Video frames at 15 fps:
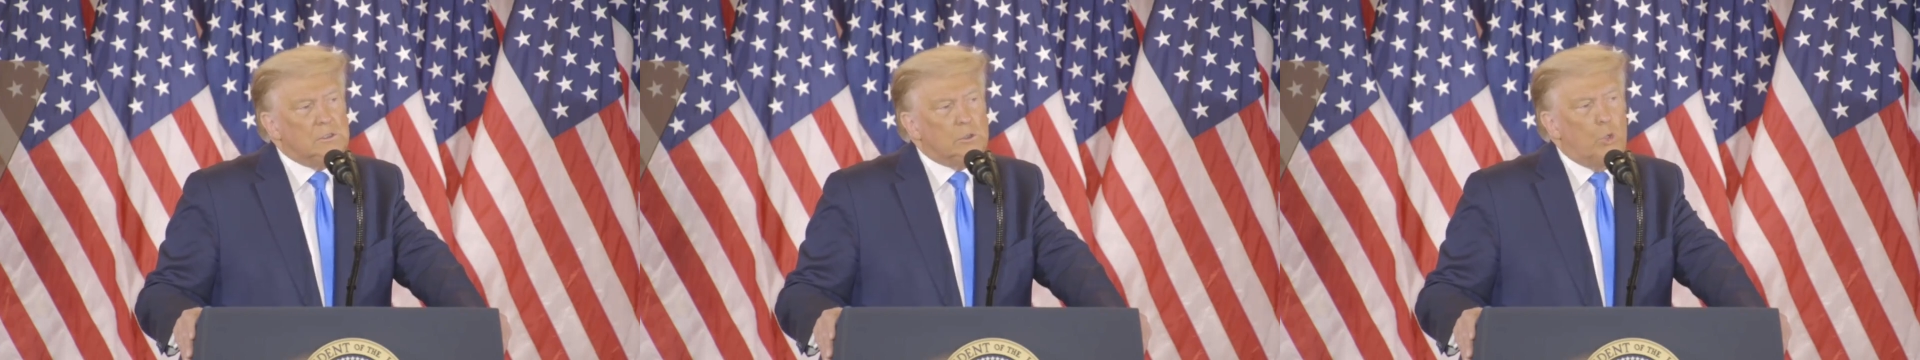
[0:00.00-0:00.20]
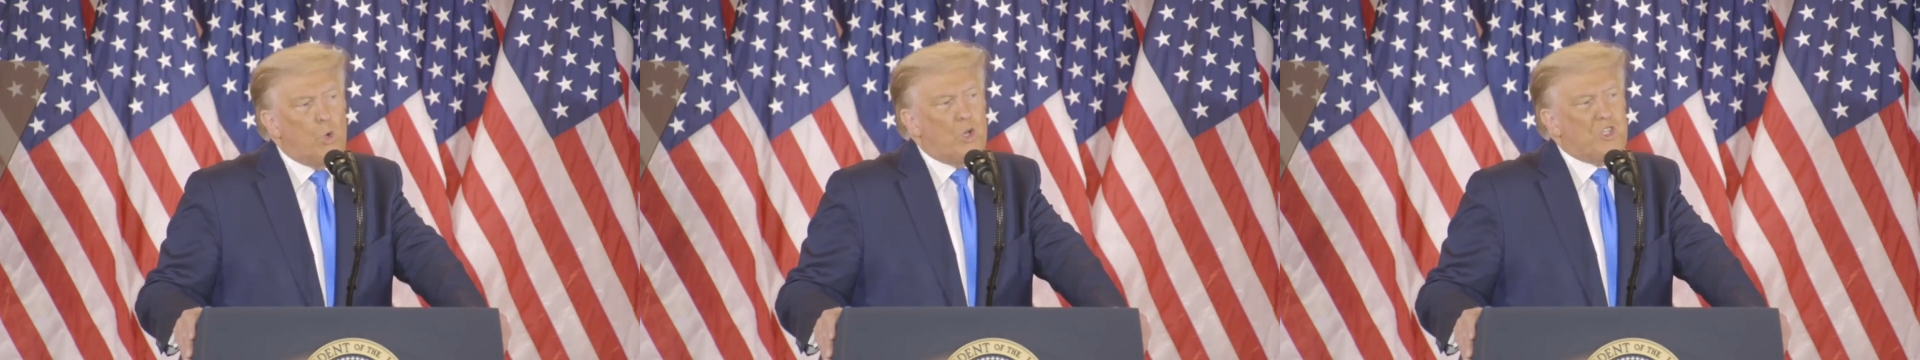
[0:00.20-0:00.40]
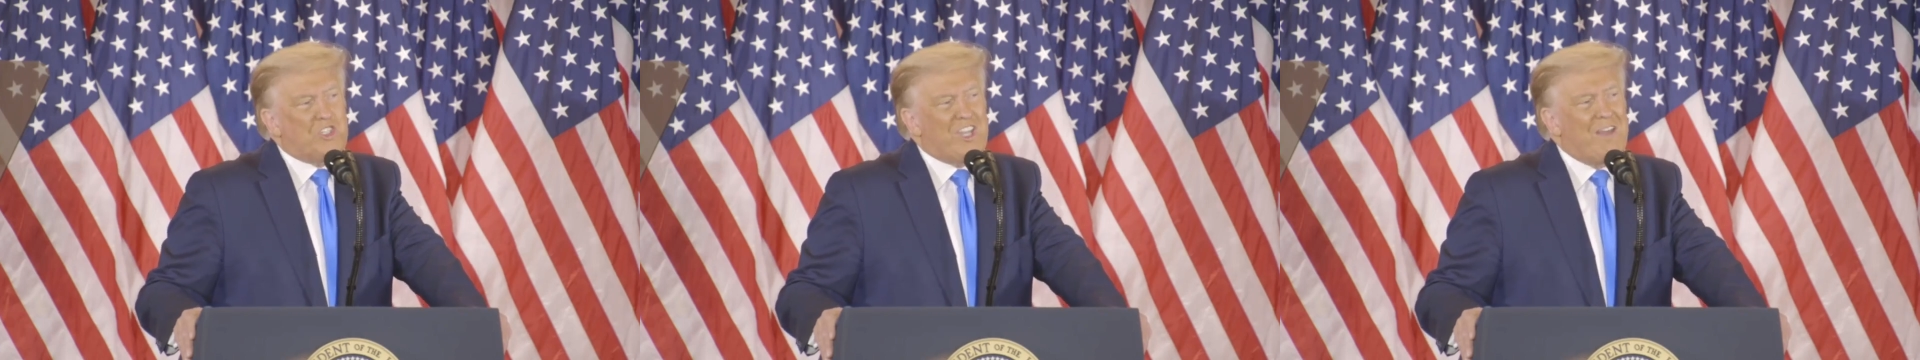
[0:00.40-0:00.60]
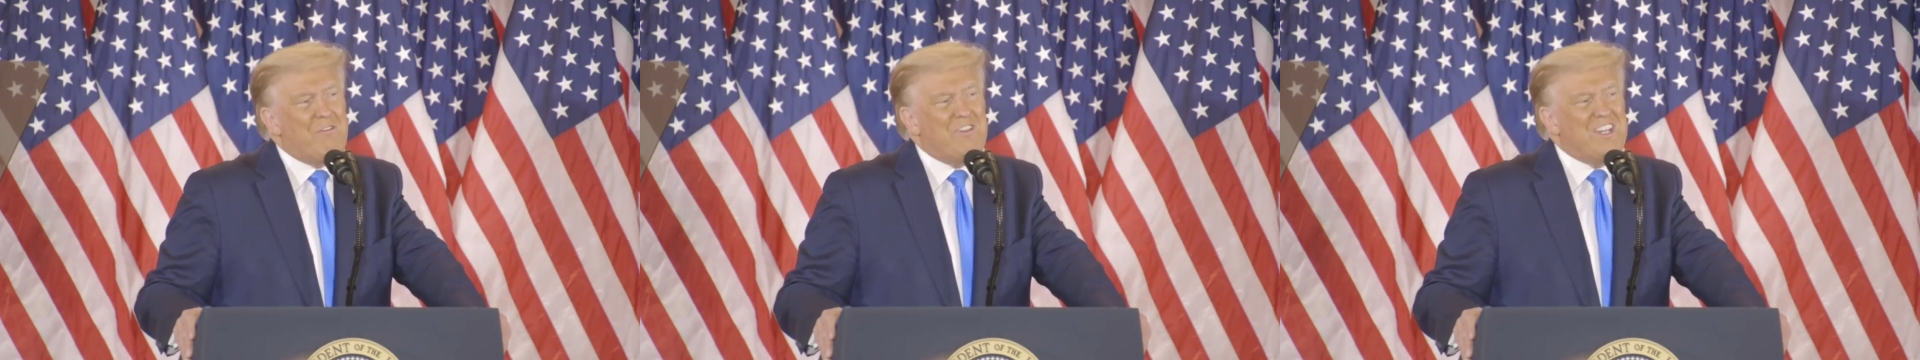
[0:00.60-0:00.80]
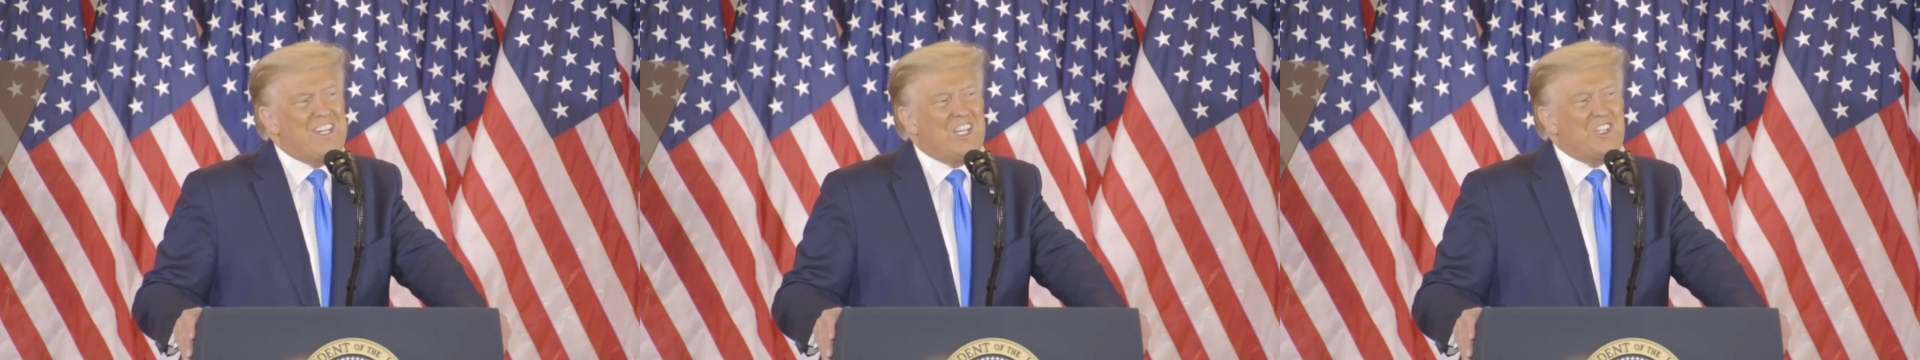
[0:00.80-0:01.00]
or
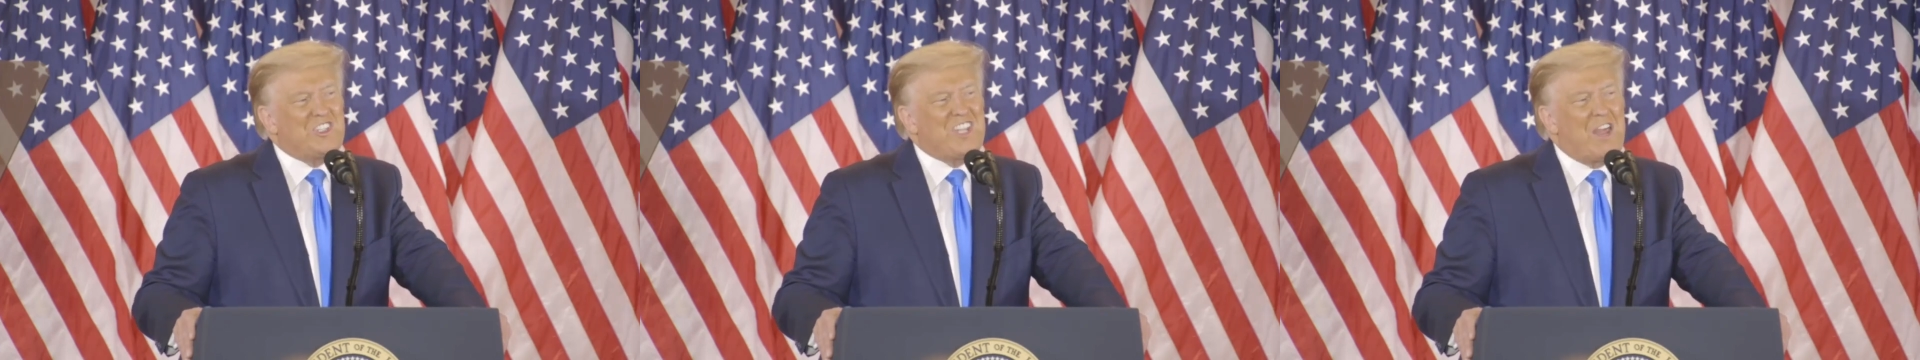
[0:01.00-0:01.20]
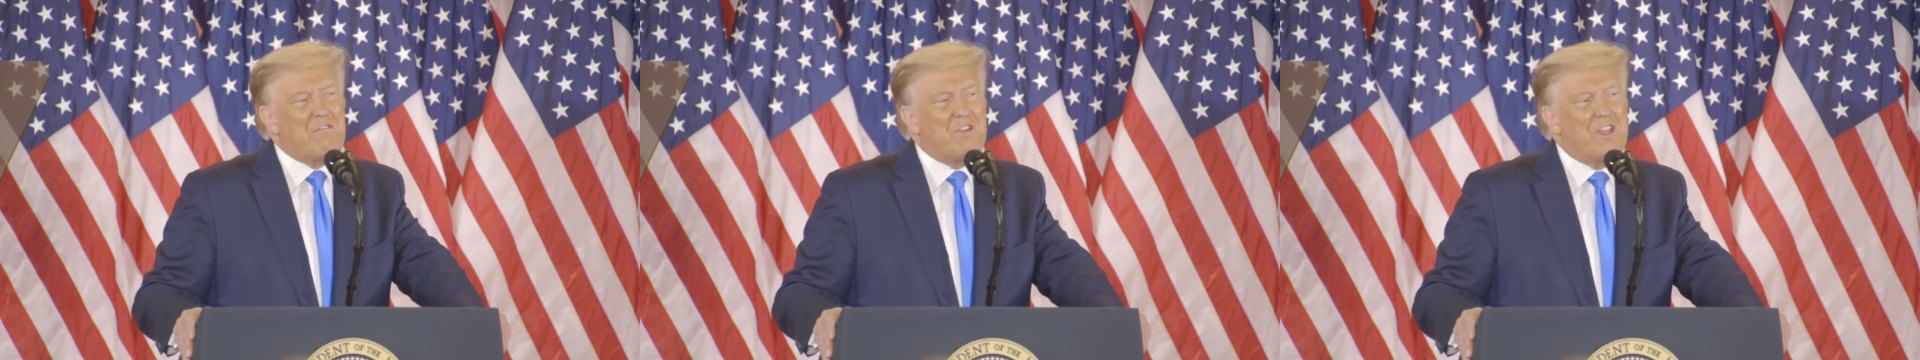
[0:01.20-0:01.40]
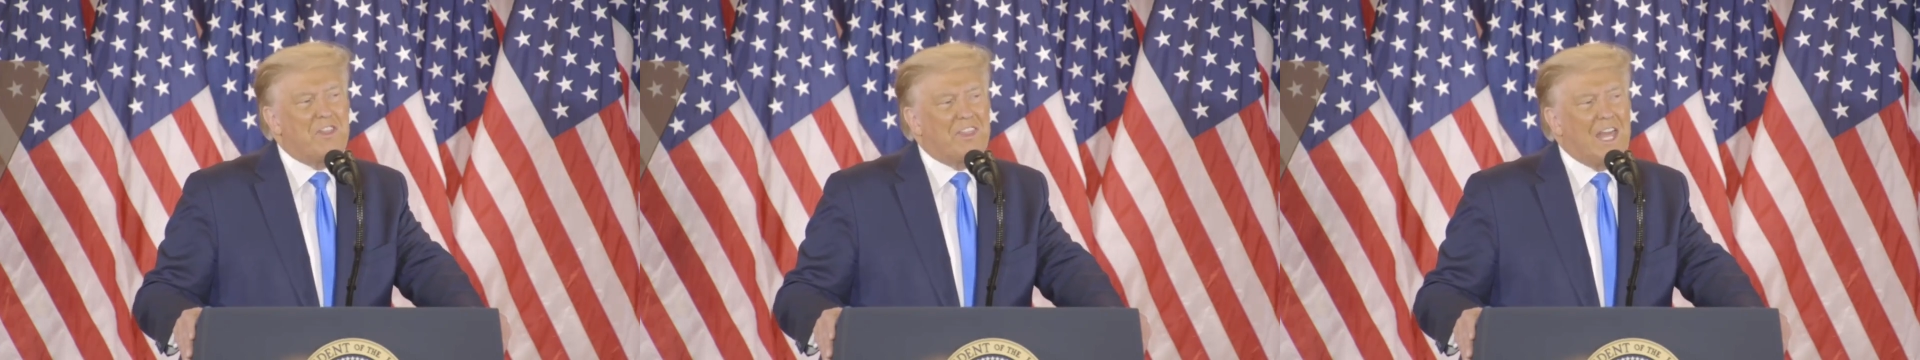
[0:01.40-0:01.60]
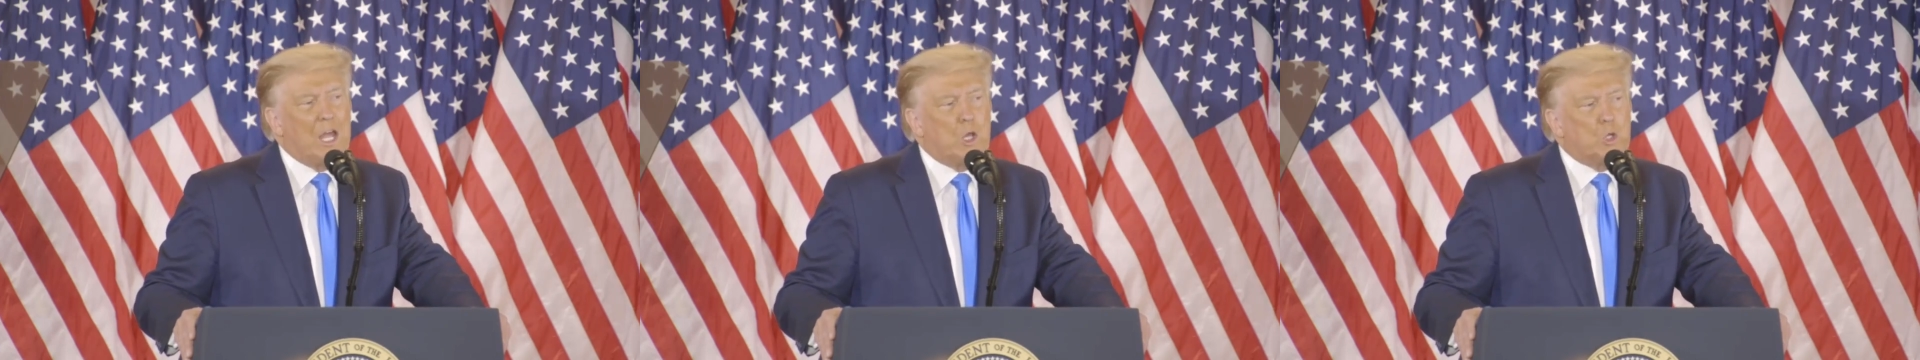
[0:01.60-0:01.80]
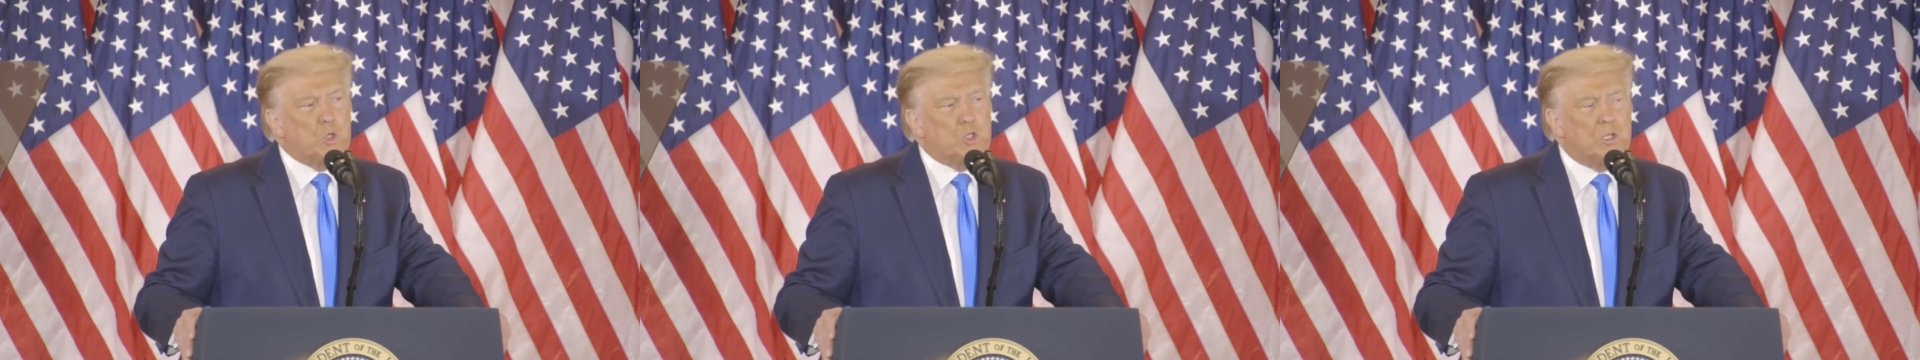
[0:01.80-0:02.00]

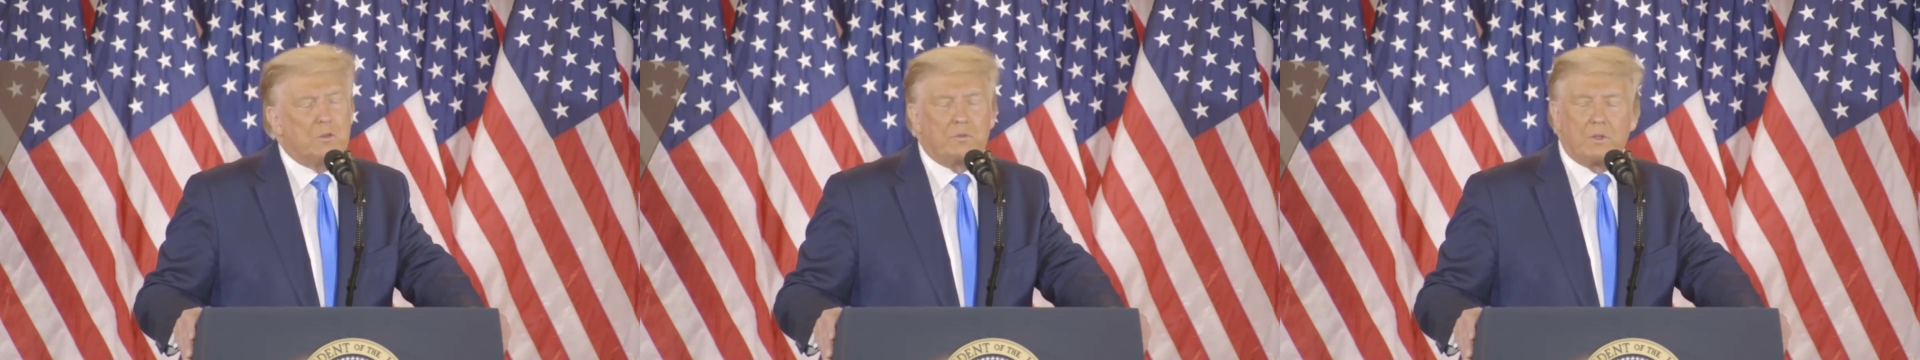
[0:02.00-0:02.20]
77,000